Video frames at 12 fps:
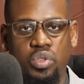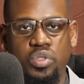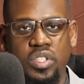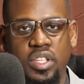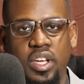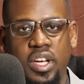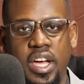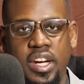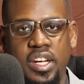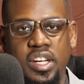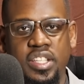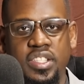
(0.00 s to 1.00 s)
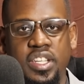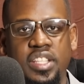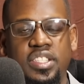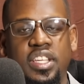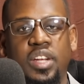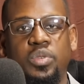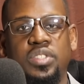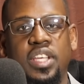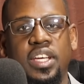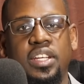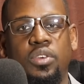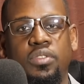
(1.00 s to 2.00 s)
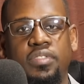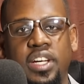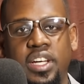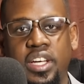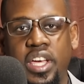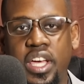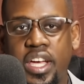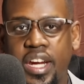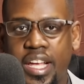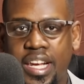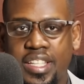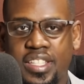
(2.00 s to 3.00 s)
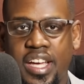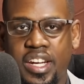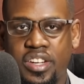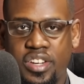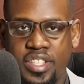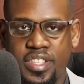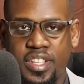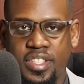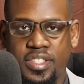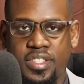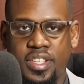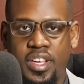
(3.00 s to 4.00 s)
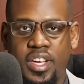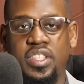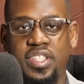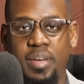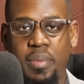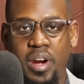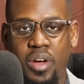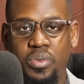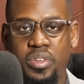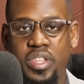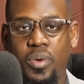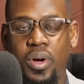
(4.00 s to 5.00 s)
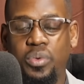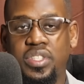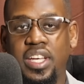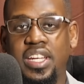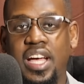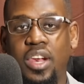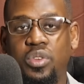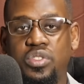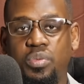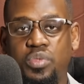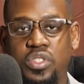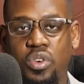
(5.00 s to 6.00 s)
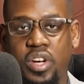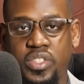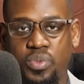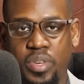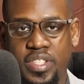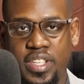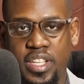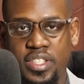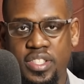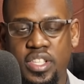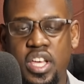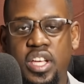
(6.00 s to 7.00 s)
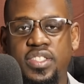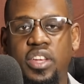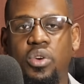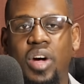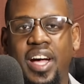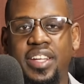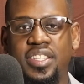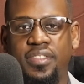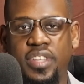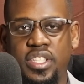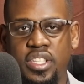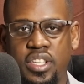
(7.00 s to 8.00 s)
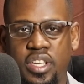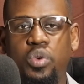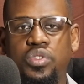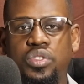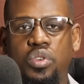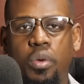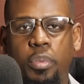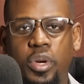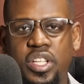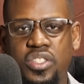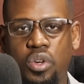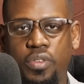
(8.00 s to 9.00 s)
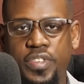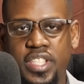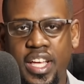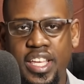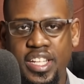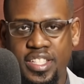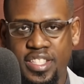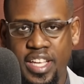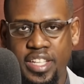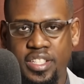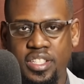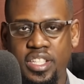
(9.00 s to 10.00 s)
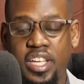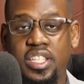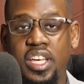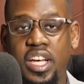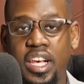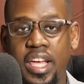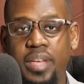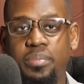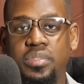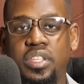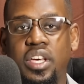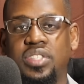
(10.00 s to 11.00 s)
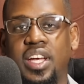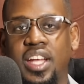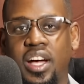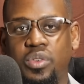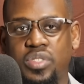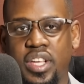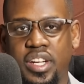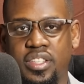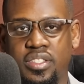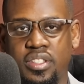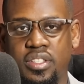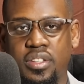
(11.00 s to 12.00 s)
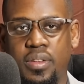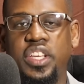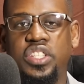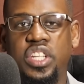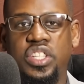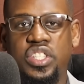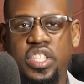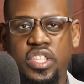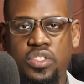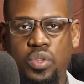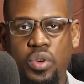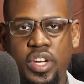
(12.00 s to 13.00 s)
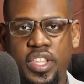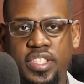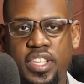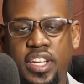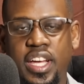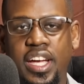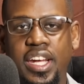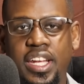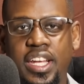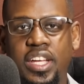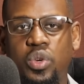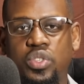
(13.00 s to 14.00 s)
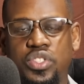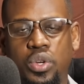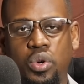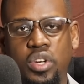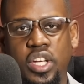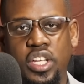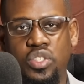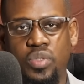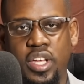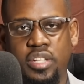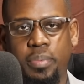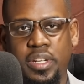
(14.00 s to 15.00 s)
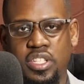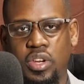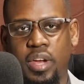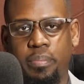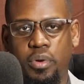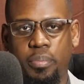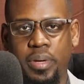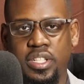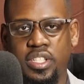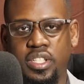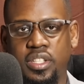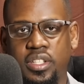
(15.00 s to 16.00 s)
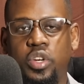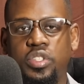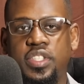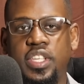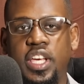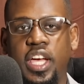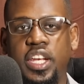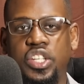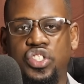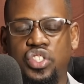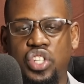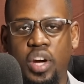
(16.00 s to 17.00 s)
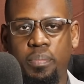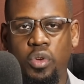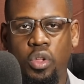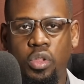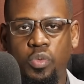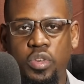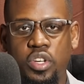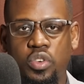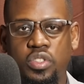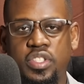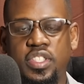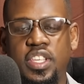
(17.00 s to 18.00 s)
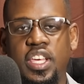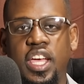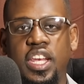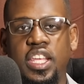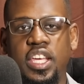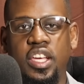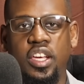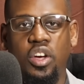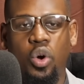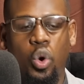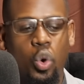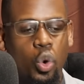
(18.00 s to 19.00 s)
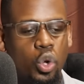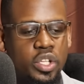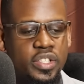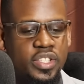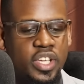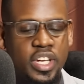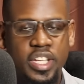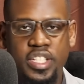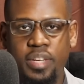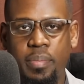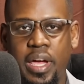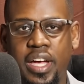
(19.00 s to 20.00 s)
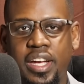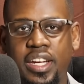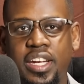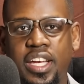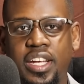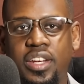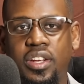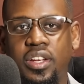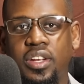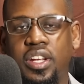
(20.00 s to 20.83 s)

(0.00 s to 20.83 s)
Ruto's current residence and outside of Raila's current residence. So this time around, they were outside Kalonzo Musyoka's residence. Zero activity. There was no police officer in sight. Yet he claims he was under house arrest. When they changed the story, they said a grenade was thrown into that particular property. We did not see any shrapnel. We did not see any holes created by a grenade.